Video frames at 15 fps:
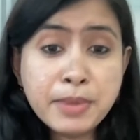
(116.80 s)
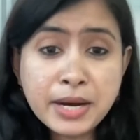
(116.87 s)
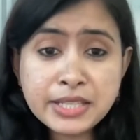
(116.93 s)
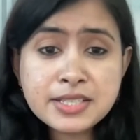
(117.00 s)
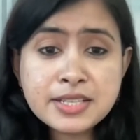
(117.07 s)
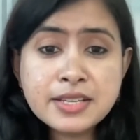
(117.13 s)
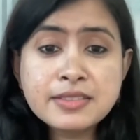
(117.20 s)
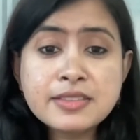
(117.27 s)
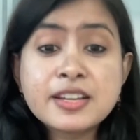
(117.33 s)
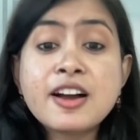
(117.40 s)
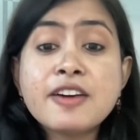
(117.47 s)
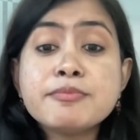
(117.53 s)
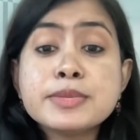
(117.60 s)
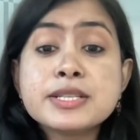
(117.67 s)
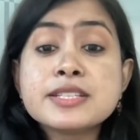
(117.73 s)
But the
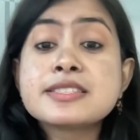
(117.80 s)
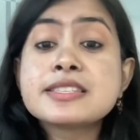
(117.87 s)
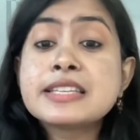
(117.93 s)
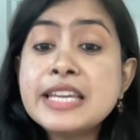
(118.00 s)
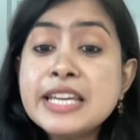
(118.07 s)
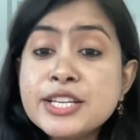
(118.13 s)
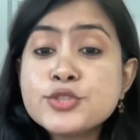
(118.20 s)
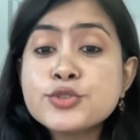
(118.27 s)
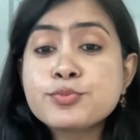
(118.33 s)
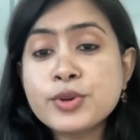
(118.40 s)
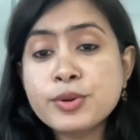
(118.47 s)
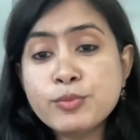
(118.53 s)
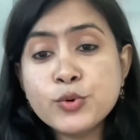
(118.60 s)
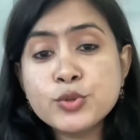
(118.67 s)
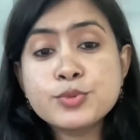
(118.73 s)
government is keen to
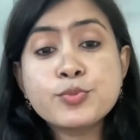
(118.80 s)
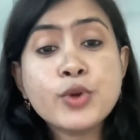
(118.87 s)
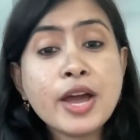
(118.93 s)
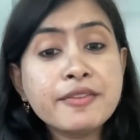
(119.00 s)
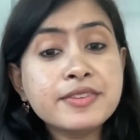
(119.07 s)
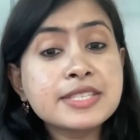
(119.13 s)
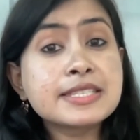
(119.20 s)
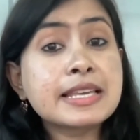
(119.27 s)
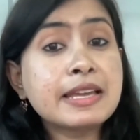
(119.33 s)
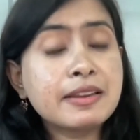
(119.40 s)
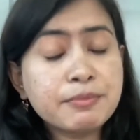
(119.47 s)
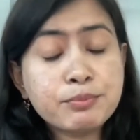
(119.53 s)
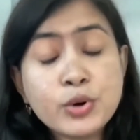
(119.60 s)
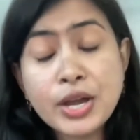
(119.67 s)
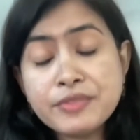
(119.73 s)
promote private,
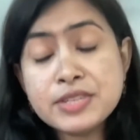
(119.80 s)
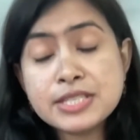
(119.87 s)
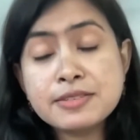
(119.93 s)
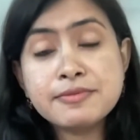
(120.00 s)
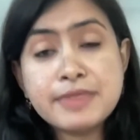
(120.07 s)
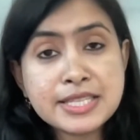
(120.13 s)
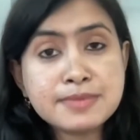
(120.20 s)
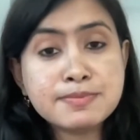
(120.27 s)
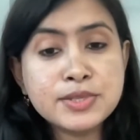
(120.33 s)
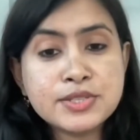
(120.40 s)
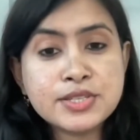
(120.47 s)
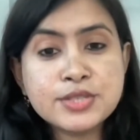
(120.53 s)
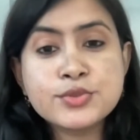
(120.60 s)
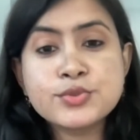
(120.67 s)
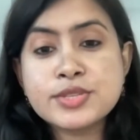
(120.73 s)
private investment
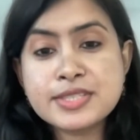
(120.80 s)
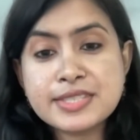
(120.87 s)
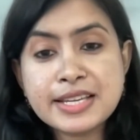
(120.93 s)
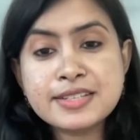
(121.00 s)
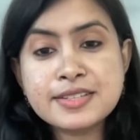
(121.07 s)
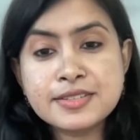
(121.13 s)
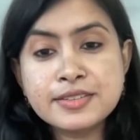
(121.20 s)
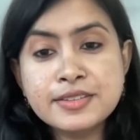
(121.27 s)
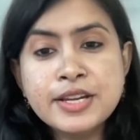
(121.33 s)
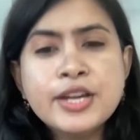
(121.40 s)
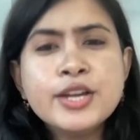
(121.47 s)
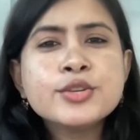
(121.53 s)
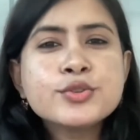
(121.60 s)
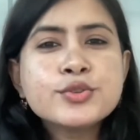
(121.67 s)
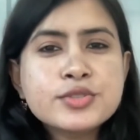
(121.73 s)
into the sector
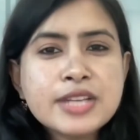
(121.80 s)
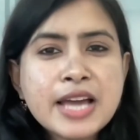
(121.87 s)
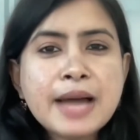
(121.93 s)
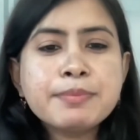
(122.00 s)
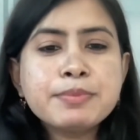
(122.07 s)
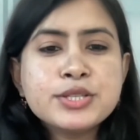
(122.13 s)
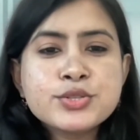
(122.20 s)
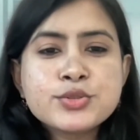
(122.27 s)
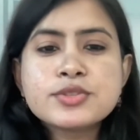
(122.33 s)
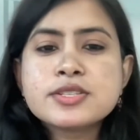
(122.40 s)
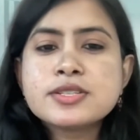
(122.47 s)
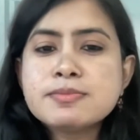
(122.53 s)
to tap into the